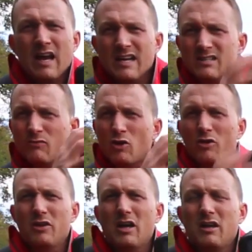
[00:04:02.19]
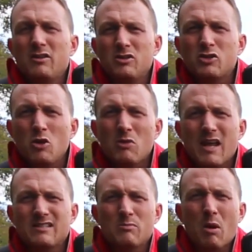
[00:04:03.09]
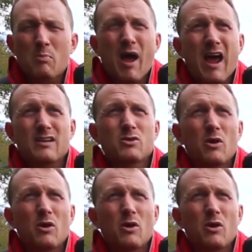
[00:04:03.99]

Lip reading: at least I've got the zoom lens in my bag,